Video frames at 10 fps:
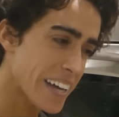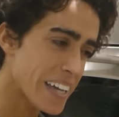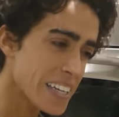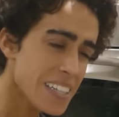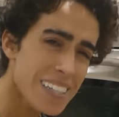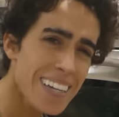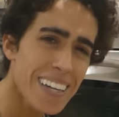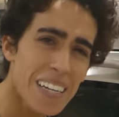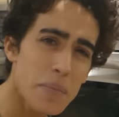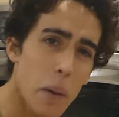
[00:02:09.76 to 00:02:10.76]
like,
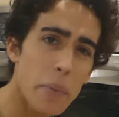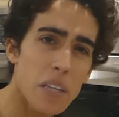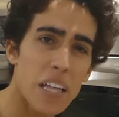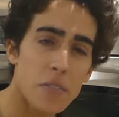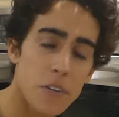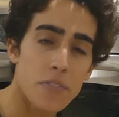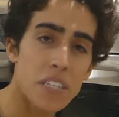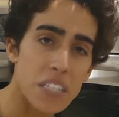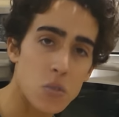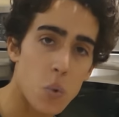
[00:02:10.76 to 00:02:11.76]
eh, maybe like
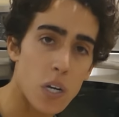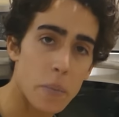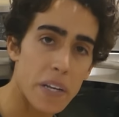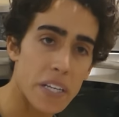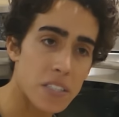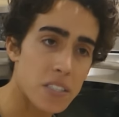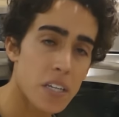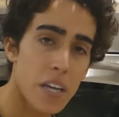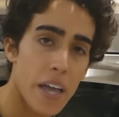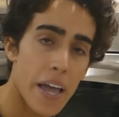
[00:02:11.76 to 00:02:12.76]
fifteen, twenty minutes,
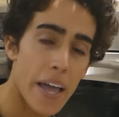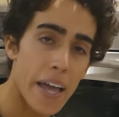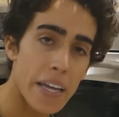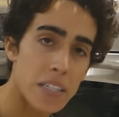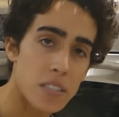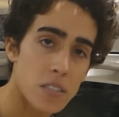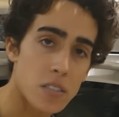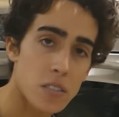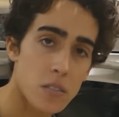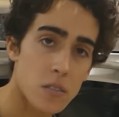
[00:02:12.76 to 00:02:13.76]

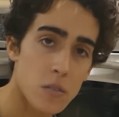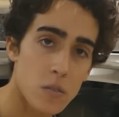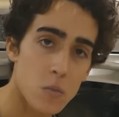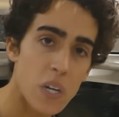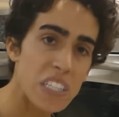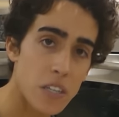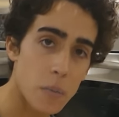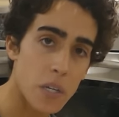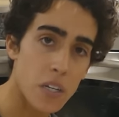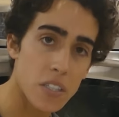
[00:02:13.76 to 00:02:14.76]
and it
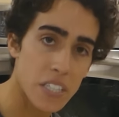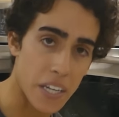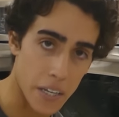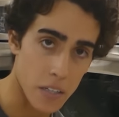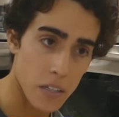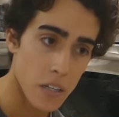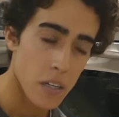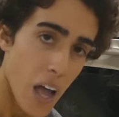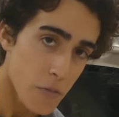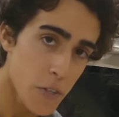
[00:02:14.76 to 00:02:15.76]
should be good to eat.
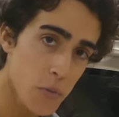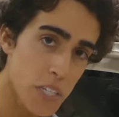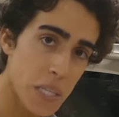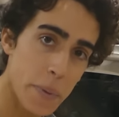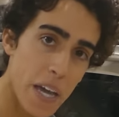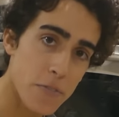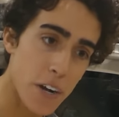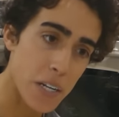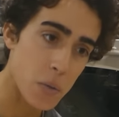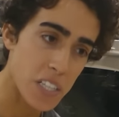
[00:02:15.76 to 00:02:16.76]
I feel really bad
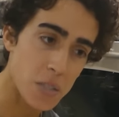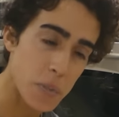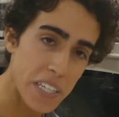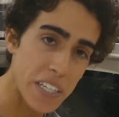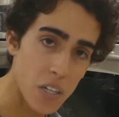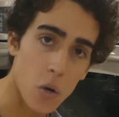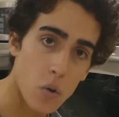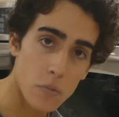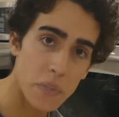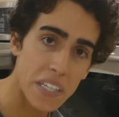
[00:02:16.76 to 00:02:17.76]
for anyone that's been eating
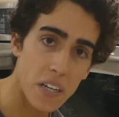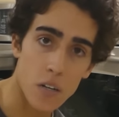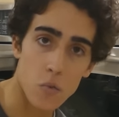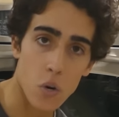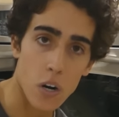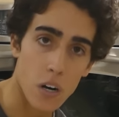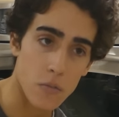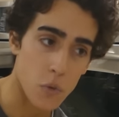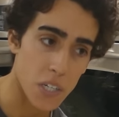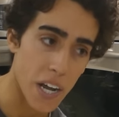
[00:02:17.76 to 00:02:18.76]
cold meat on a raw
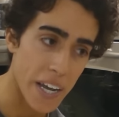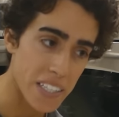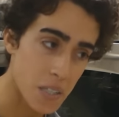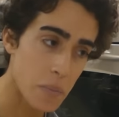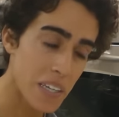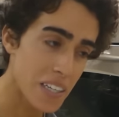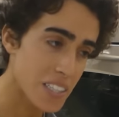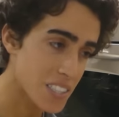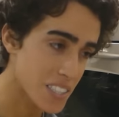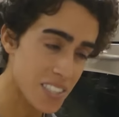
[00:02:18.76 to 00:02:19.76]
carnivore diet. To me,
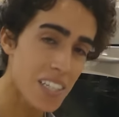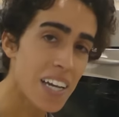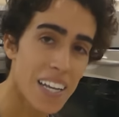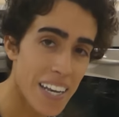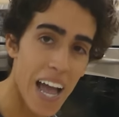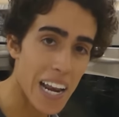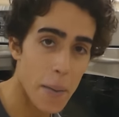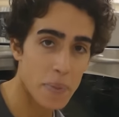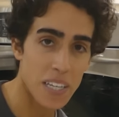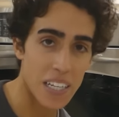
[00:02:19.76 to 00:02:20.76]
it's just not
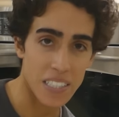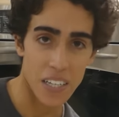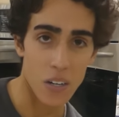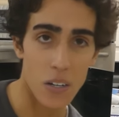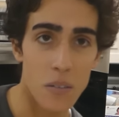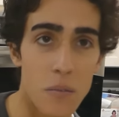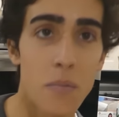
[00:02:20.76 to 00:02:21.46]
appetizing at all.